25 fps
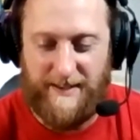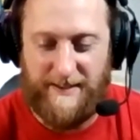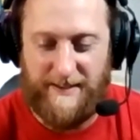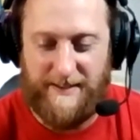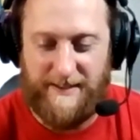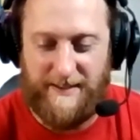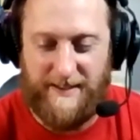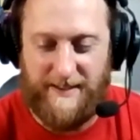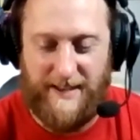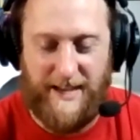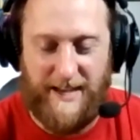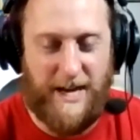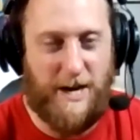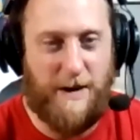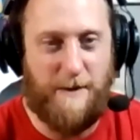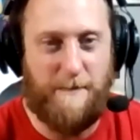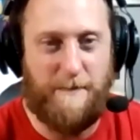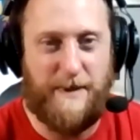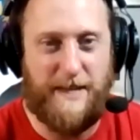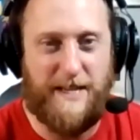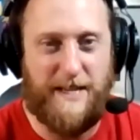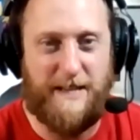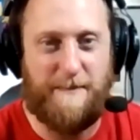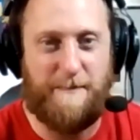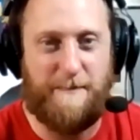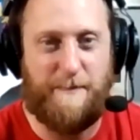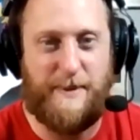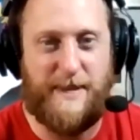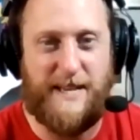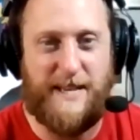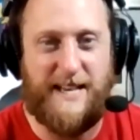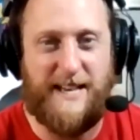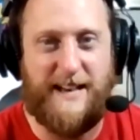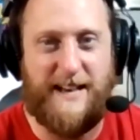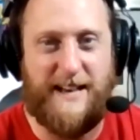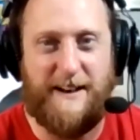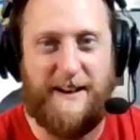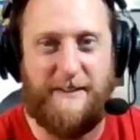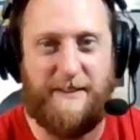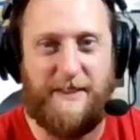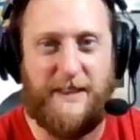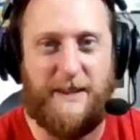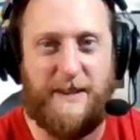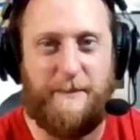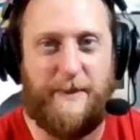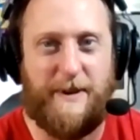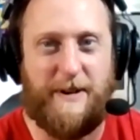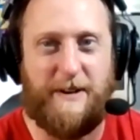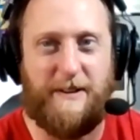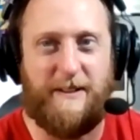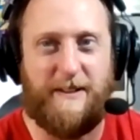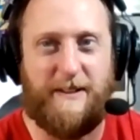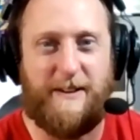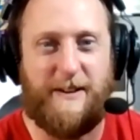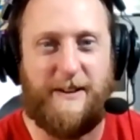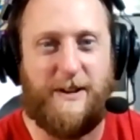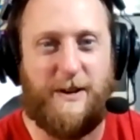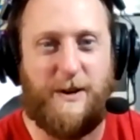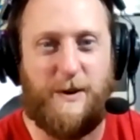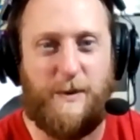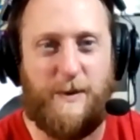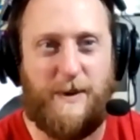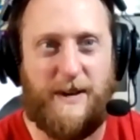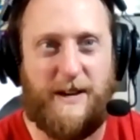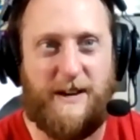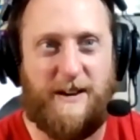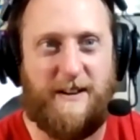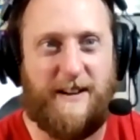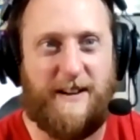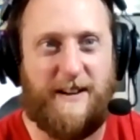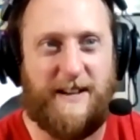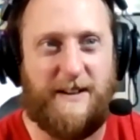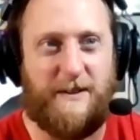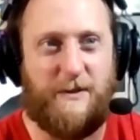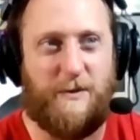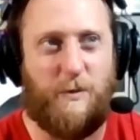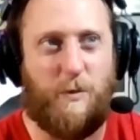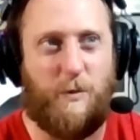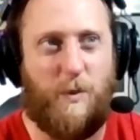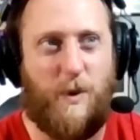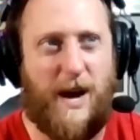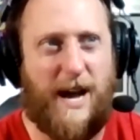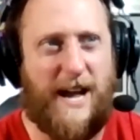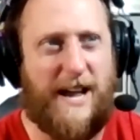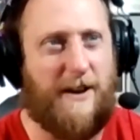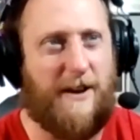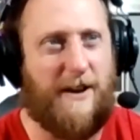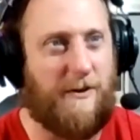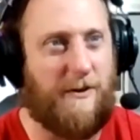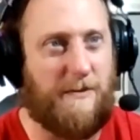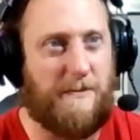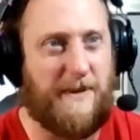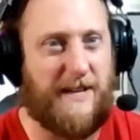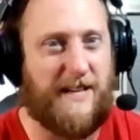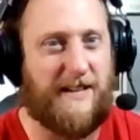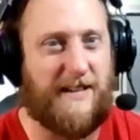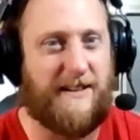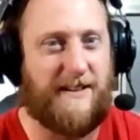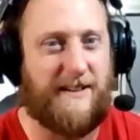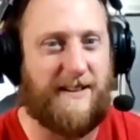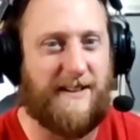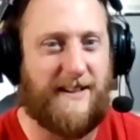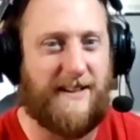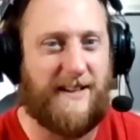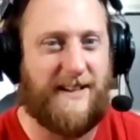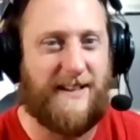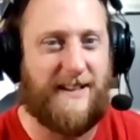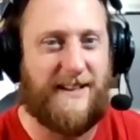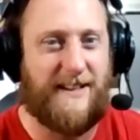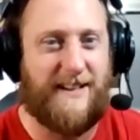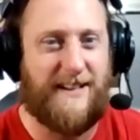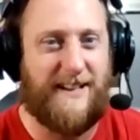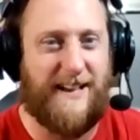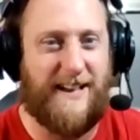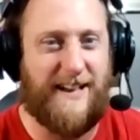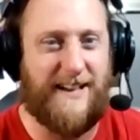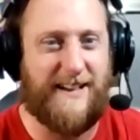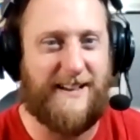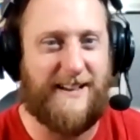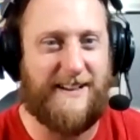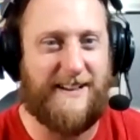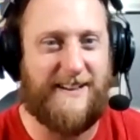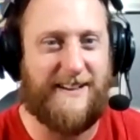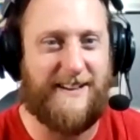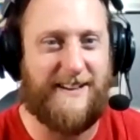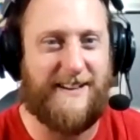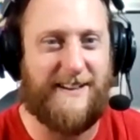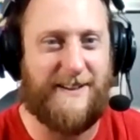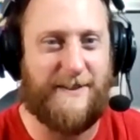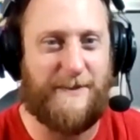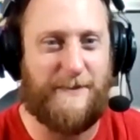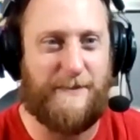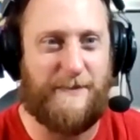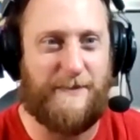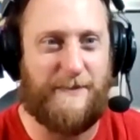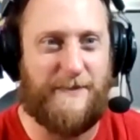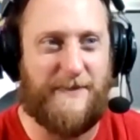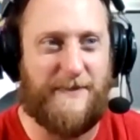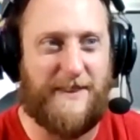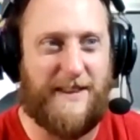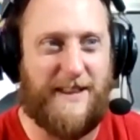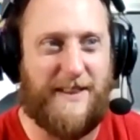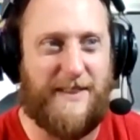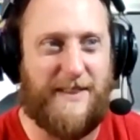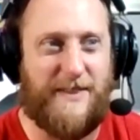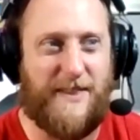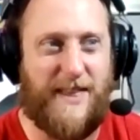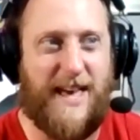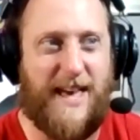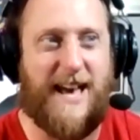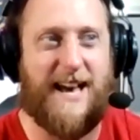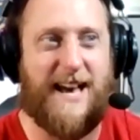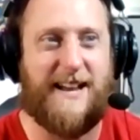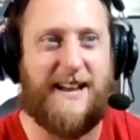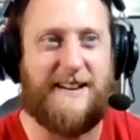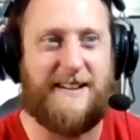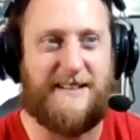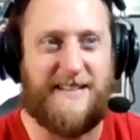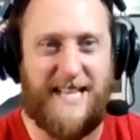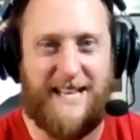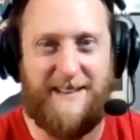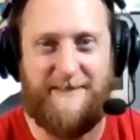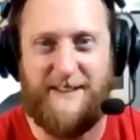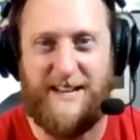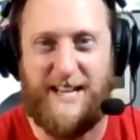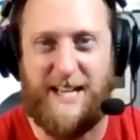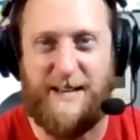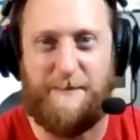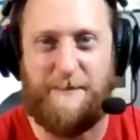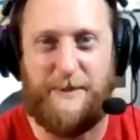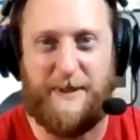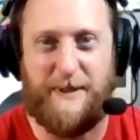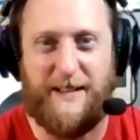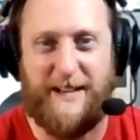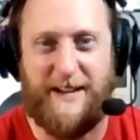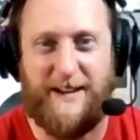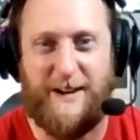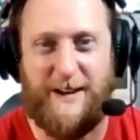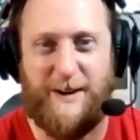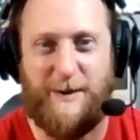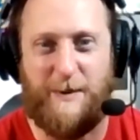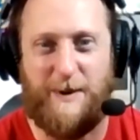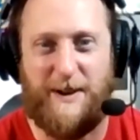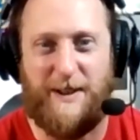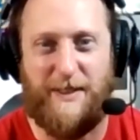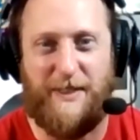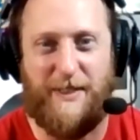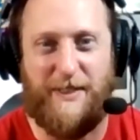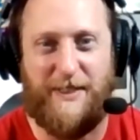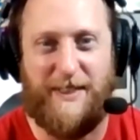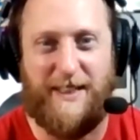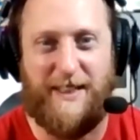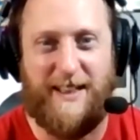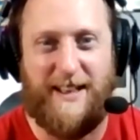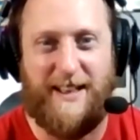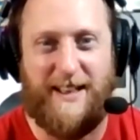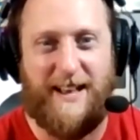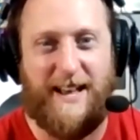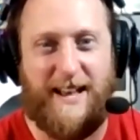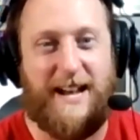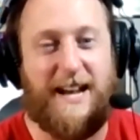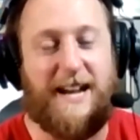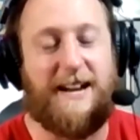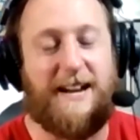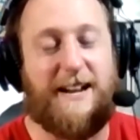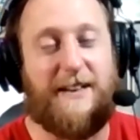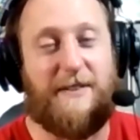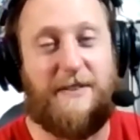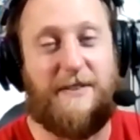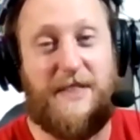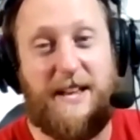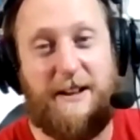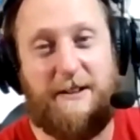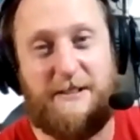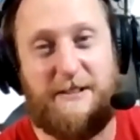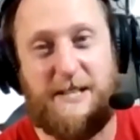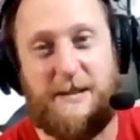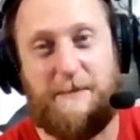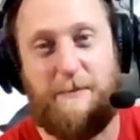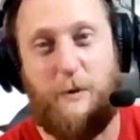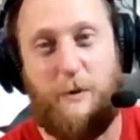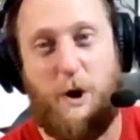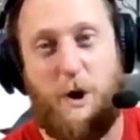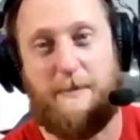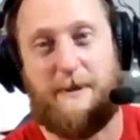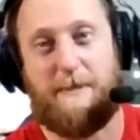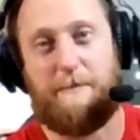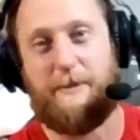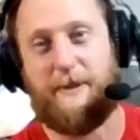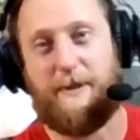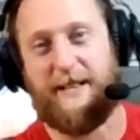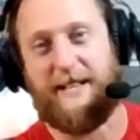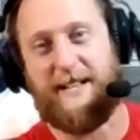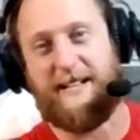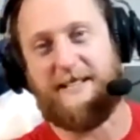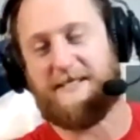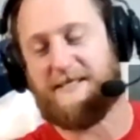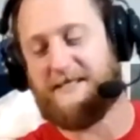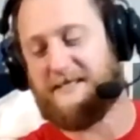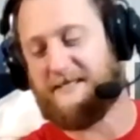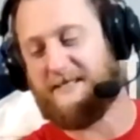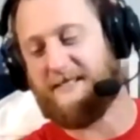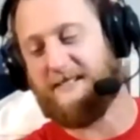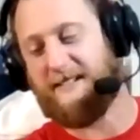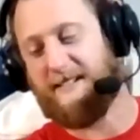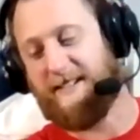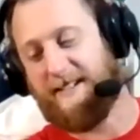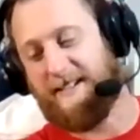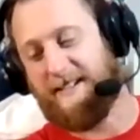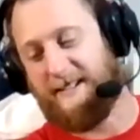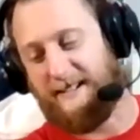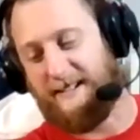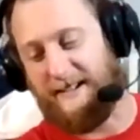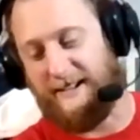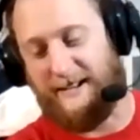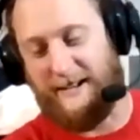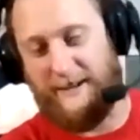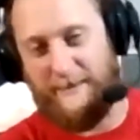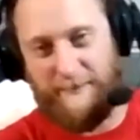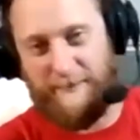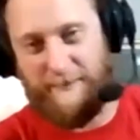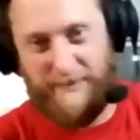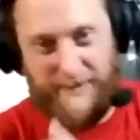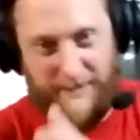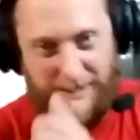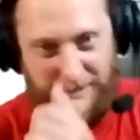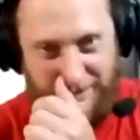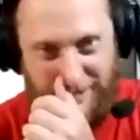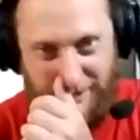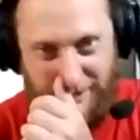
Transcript: like Airbnb out in the middle of nowhere in Wyoming, and um, they had a DVD player with, and I think it was a Mormon place. Um,